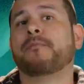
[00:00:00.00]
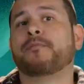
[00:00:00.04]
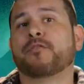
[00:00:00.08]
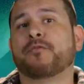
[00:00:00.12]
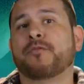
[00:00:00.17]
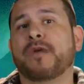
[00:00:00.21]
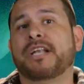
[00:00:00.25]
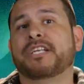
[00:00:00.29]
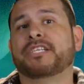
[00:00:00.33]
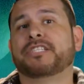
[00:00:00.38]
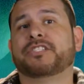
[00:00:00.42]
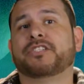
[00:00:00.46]
to
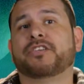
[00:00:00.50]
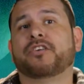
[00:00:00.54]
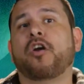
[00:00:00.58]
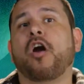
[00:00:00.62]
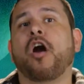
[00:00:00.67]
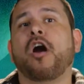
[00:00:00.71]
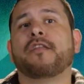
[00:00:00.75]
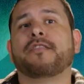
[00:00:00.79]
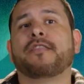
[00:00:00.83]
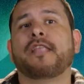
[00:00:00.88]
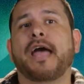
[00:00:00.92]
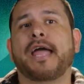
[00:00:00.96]
register
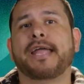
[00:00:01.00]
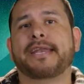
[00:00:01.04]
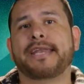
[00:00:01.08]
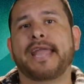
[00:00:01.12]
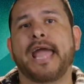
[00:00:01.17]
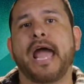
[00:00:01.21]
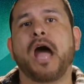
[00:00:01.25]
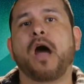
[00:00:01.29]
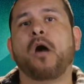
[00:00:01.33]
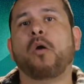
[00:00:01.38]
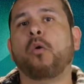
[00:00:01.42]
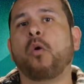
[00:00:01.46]
online
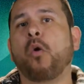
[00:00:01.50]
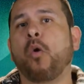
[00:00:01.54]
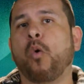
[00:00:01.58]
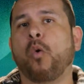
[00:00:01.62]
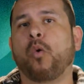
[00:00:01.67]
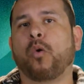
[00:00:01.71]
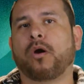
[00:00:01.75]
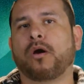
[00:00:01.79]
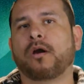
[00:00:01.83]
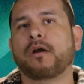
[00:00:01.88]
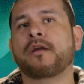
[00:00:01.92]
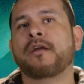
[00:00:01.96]
now
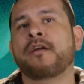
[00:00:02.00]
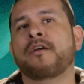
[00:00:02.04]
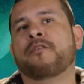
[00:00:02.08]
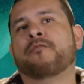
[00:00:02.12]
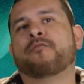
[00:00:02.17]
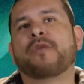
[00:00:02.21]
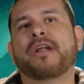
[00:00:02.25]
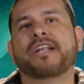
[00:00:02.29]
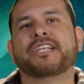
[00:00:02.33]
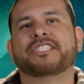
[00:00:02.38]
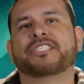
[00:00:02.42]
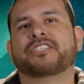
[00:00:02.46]
or
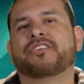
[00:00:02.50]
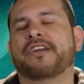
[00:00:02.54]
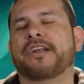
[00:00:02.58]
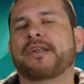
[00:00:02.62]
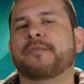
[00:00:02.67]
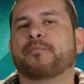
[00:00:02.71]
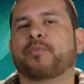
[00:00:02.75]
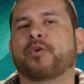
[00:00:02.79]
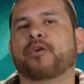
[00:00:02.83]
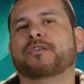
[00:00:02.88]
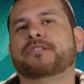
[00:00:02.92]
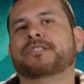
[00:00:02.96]
register
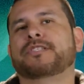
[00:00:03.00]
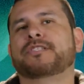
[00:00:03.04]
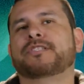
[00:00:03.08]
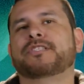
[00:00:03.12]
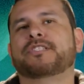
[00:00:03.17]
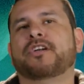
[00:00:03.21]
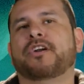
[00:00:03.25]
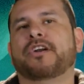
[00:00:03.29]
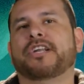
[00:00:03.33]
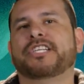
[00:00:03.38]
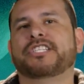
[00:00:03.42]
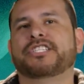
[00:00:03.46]
in person
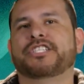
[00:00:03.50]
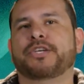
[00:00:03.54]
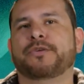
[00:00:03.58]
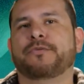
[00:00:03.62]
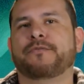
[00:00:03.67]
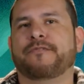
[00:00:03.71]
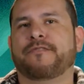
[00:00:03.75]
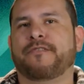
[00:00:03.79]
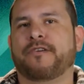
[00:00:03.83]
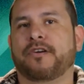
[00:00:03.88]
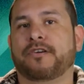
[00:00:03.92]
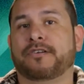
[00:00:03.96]
starting June
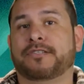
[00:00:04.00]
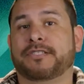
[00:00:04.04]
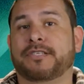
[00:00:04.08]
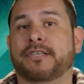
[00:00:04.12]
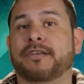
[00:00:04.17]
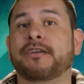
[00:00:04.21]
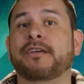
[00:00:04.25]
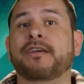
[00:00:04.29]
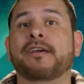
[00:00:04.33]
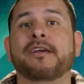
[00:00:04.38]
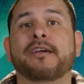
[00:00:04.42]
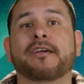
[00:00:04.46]
1st.
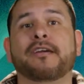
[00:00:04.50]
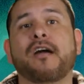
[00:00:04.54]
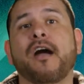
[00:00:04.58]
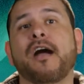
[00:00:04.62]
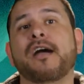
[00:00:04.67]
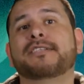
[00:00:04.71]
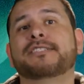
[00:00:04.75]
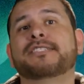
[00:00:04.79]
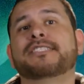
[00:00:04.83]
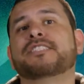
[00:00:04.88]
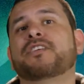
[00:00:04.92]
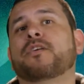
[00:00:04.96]

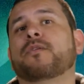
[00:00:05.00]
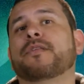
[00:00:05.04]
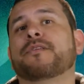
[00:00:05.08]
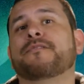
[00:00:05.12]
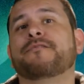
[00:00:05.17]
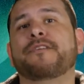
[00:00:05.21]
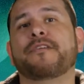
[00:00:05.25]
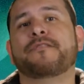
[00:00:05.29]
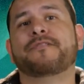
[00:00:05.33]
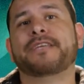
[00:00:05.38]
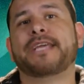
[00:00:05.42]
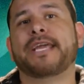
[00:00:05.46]
Cost is only
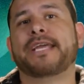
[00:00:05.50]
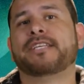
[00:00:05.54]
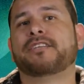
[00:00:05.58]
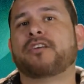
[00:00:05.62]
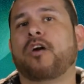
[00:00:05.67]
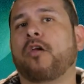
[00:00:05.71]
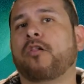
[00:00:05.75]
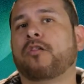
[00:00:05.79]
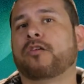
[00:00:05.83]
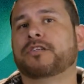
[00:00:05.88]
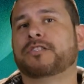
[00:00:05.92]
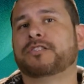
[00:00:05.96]

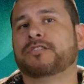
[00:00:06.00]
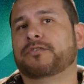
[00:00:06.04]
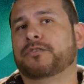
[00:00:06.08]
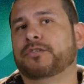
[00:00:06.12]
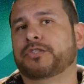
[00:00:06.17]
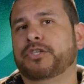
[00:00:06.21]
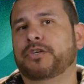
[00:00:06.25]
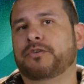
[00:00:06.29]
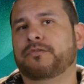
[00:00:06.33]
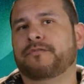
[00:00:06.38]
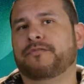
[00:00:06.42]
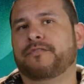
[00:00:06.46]
$58 through
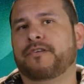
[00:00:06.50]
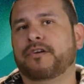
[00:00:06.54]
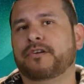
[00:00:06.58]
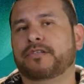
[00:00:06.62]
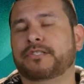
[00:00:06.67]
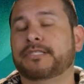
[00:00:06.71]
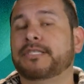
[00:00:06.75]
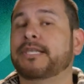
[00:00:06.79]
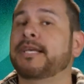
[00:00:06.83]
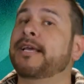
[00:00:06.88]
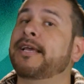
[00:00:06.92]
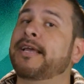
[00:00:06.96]
June
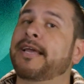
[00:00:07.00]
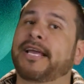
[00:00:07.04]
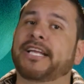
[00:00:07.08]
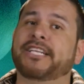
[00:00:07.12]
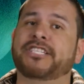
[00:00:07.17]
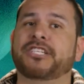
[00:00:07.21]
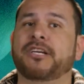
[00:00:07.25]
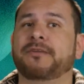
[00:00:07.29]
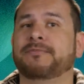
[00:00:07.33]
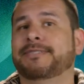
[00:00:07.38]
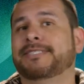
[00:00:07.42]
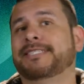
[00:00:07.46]
1st
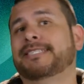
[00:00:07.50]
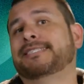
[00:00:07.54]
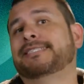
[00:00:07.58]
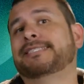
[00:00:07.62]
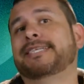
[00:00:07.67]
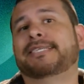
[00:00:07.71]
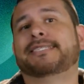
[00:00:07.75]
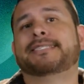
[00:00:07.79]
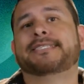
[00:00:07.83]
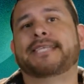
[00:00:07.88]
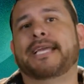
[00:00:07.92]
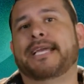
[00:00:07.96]
and jumps to
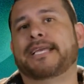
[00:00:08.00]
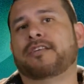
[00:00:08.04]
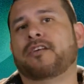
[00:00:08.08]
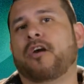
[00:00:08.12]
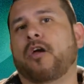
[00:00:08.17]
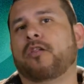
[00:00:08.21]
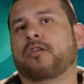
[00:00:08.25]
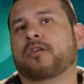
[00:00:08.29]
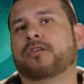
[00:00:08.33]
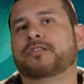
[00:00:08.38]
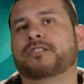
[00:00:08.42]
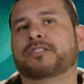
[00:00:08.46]

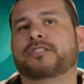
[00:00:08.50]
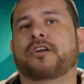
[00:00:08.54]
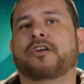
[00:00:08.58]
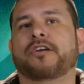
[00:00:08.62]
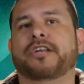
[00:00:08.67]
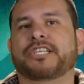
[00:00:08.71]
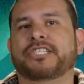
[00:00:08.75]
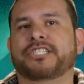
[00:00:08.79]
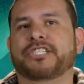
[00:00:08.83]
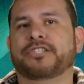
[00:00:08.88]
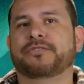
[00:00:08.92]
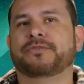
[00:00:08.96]
$68
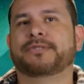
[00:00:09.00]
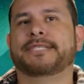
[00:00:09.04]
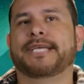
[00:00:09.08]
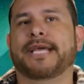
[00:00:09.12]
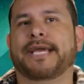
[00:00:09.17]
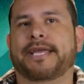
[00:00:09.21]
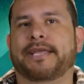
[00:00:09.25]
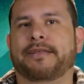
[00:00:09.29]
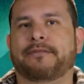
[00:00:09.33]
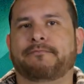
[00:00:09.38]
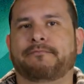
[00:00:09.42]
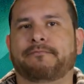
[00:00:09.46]
starting June
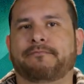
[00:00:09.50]
2nd.